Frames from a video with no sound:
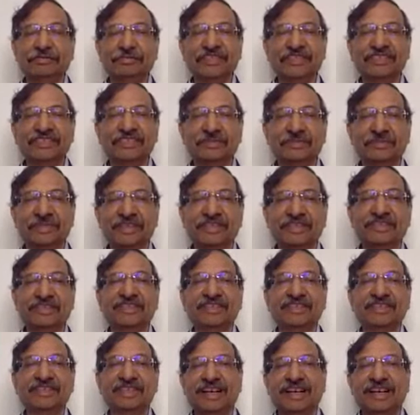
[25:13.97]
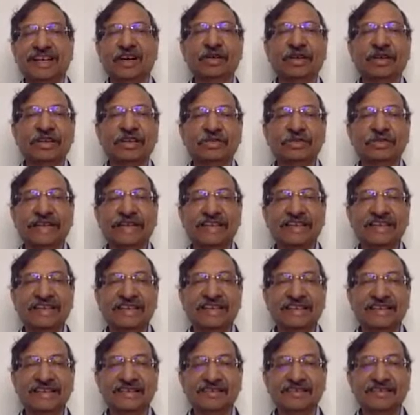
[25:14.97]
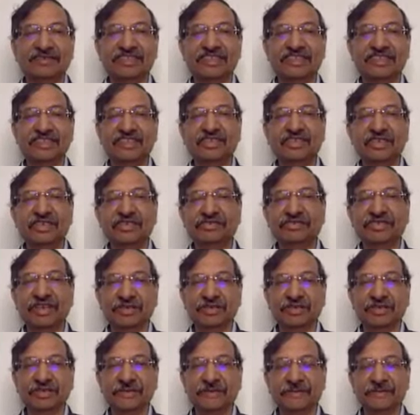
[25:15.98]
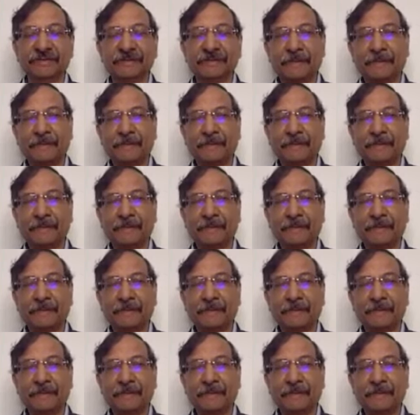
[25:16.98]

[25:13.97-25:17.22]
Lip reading: principle is how can you delegate, which is a shift down.